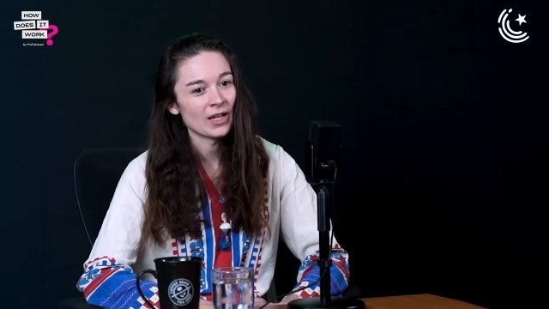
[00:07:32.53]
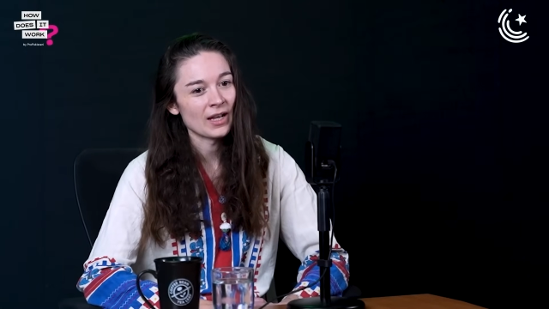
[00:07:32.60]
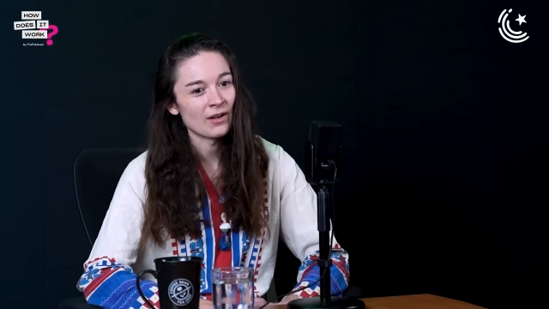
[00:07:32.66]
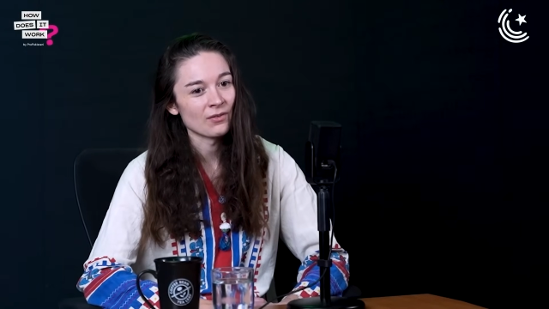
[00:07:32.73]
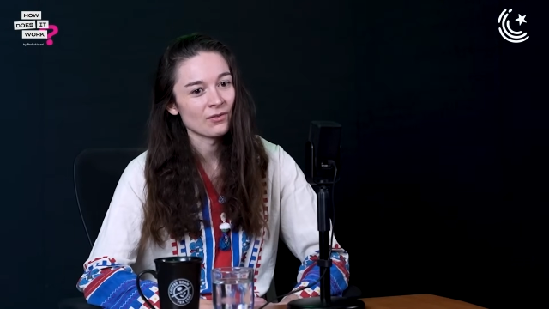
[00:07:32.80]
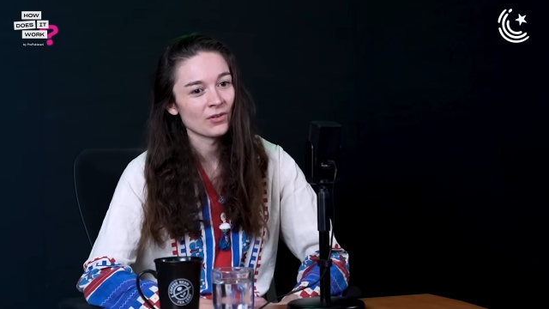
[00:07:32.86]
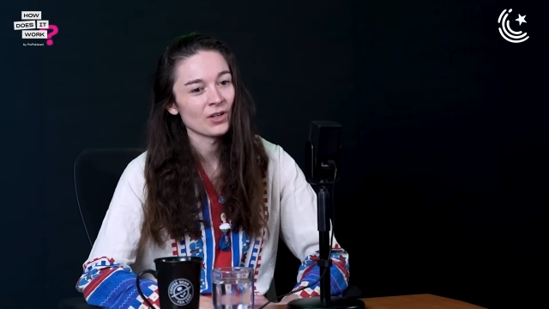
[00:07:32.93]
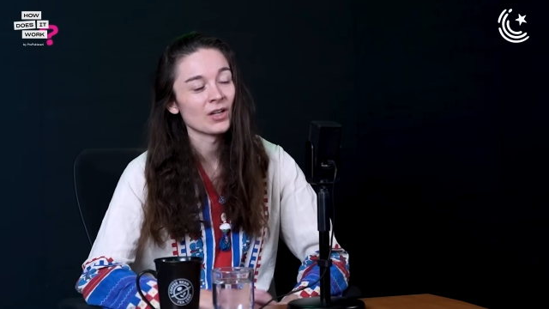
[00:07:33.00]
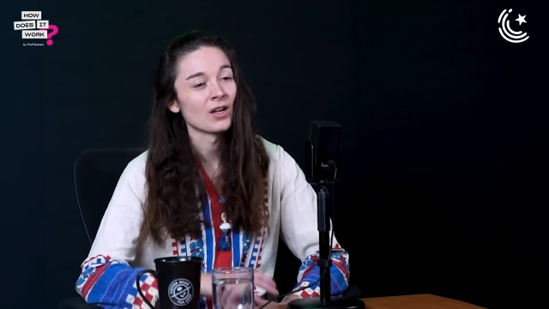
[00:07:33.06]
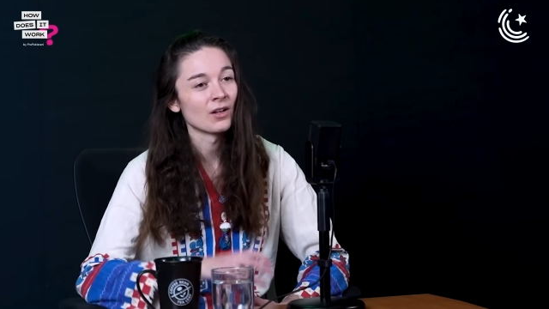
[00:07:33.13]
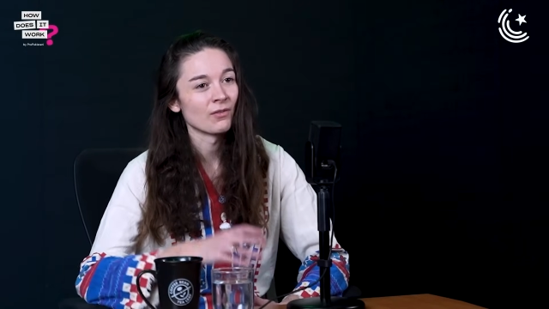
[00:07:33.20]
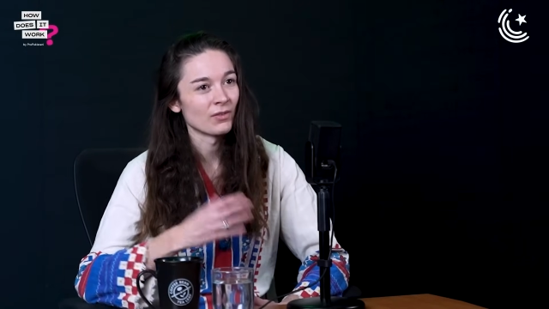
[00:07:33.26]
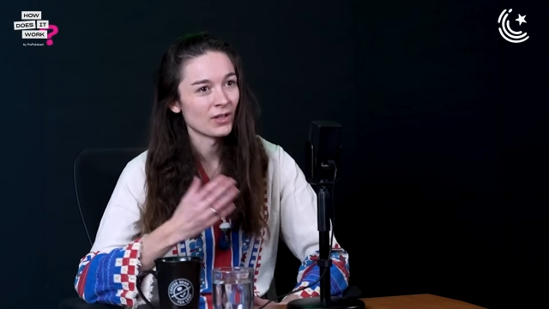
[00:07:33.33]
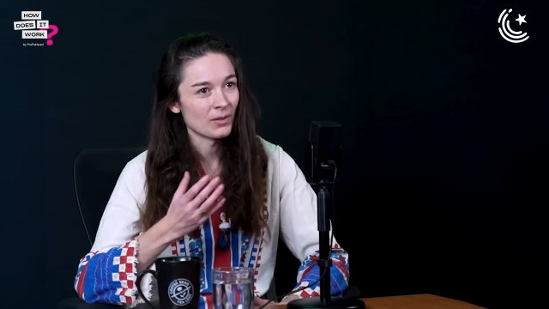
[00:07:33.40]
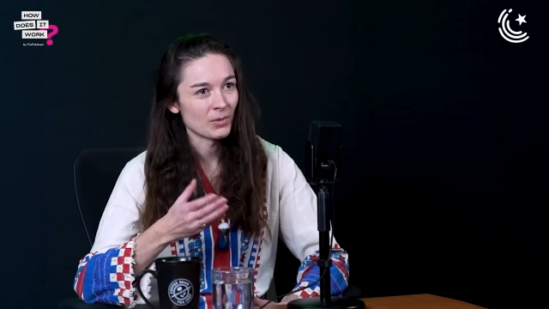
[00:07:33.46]
have a kind
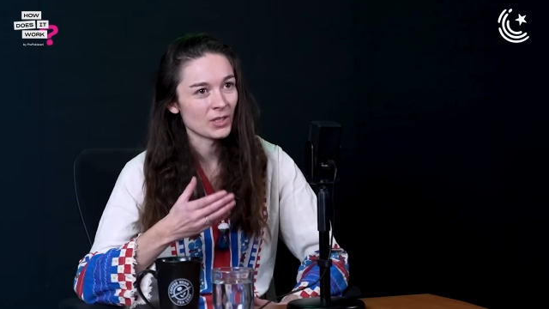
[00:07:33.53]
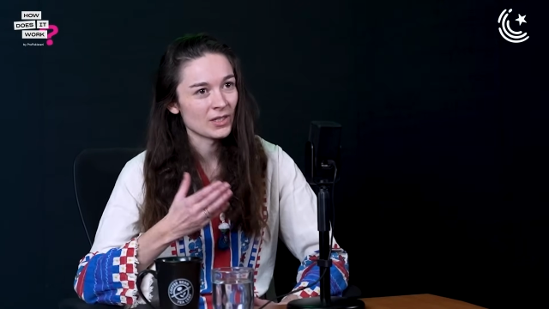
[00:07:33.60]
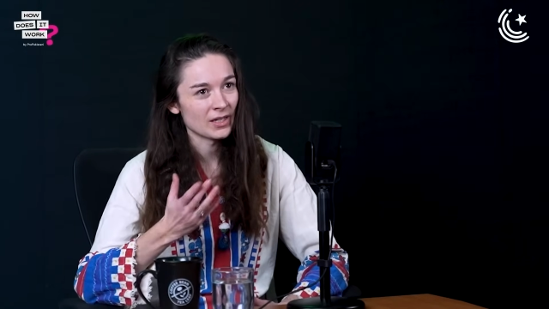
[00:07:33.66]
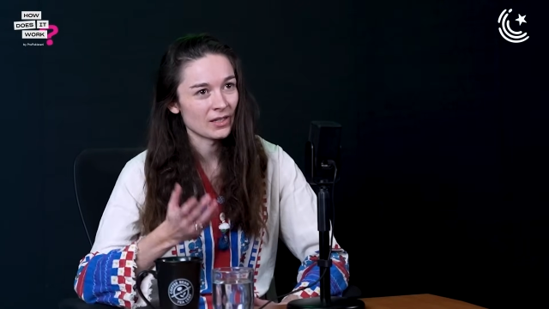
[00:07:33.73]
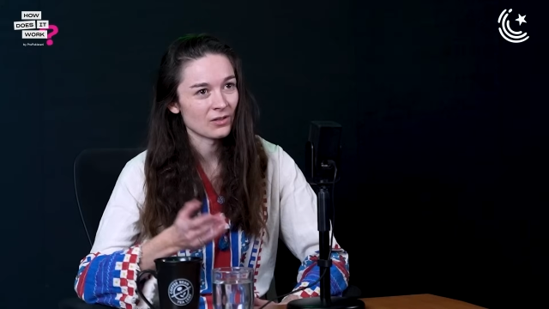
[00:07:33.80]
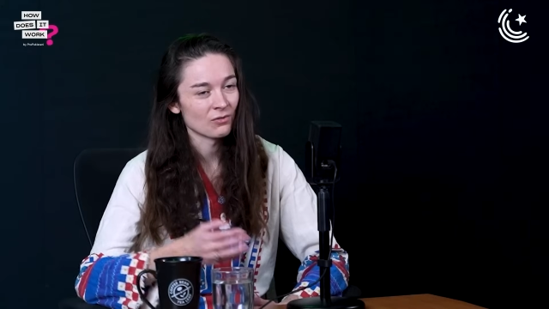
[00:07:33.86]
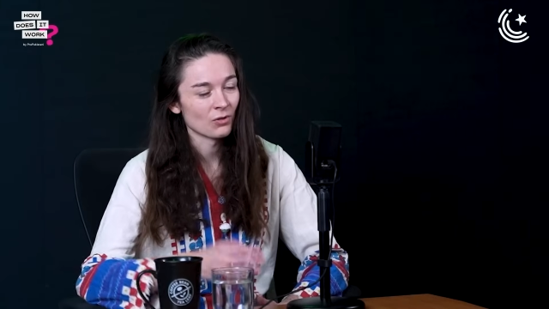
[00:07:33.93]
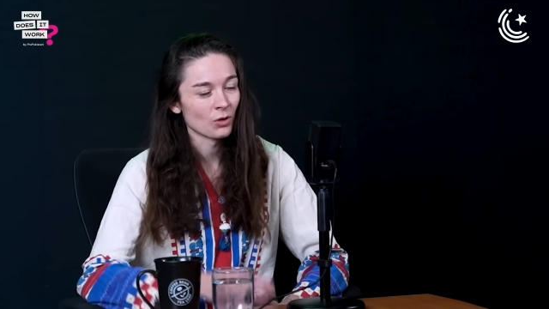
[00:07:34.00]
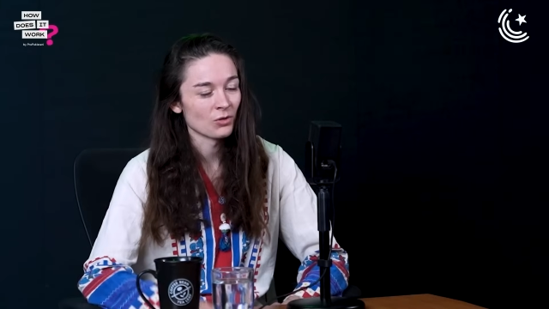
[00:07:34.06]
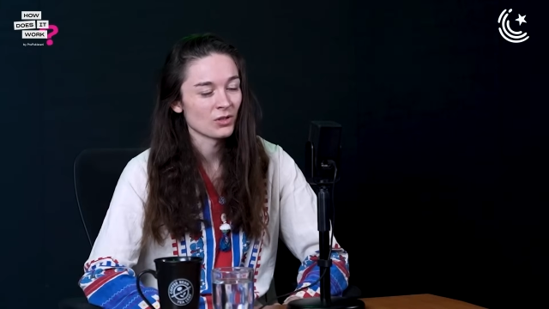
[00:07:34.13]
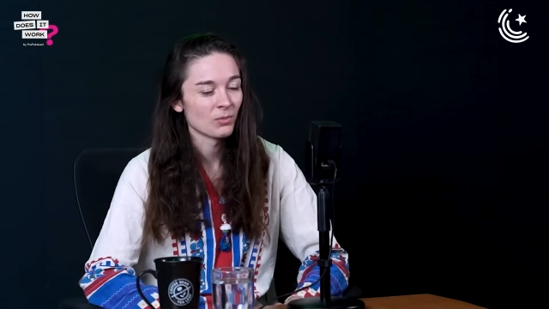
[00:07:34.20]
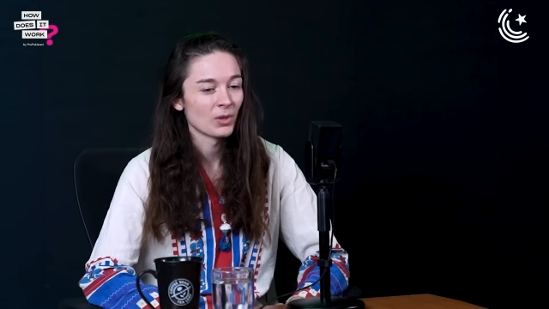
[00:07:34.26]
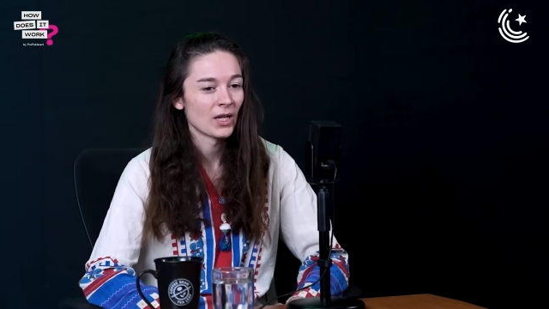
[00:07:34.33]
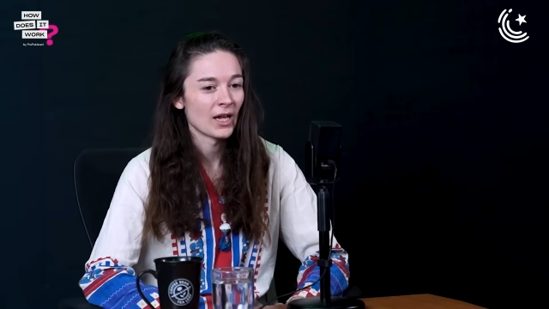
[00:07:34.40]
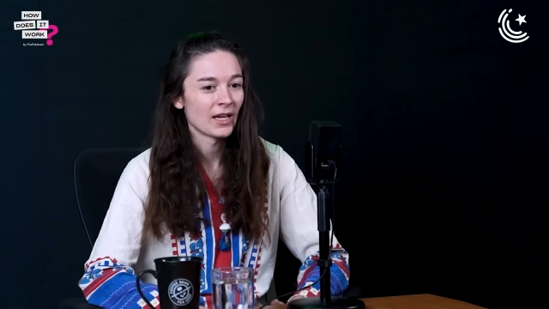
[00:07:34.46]
of limited role
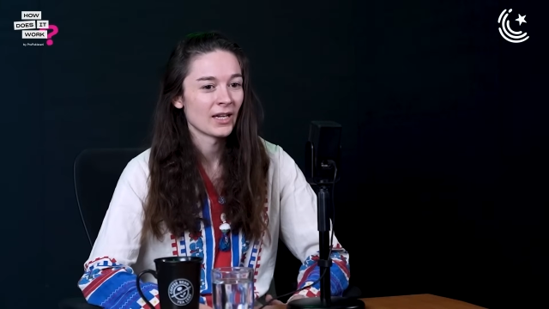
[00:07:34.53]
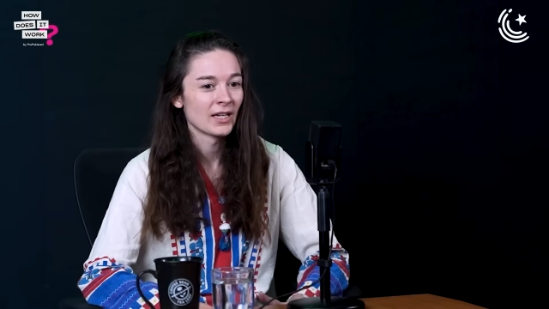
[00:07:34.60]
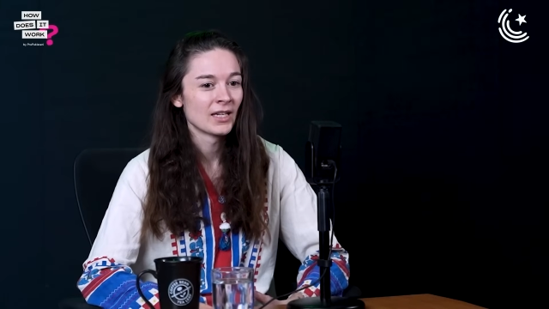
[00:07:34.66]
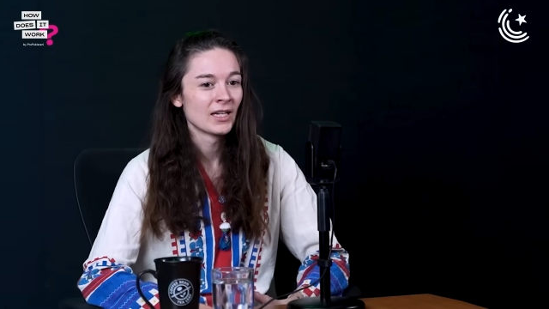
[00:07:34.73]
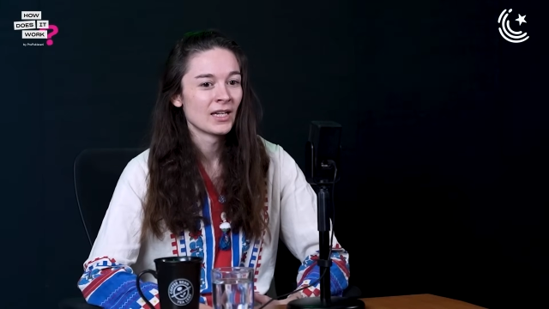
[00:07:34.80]
to play.